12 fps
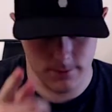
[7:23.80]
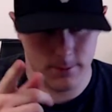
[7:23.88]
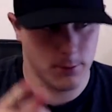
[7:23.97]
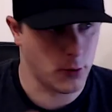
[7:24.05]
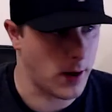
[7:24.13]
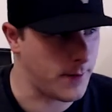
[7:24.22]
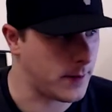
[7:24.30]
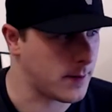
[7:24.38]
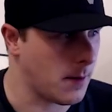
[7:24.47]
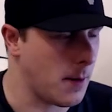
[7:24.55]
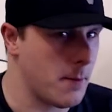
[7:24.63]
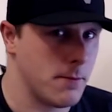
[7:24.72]
private
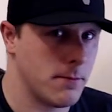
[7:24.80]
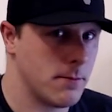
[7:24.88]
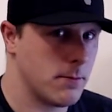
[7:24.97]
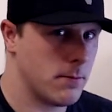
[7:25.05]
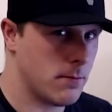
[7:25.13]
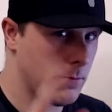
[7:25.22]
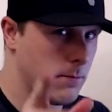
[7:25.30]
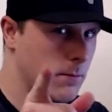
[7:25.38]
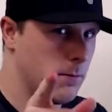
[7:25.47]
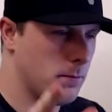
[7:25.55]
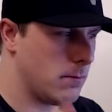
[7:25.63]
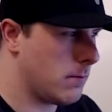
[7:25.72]
time.
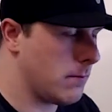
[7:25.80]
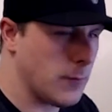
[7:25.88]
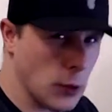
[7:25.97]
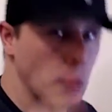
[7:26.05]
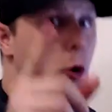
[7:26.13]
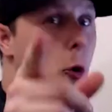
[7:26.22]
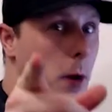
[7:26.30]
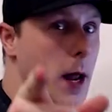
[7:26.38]
You know what I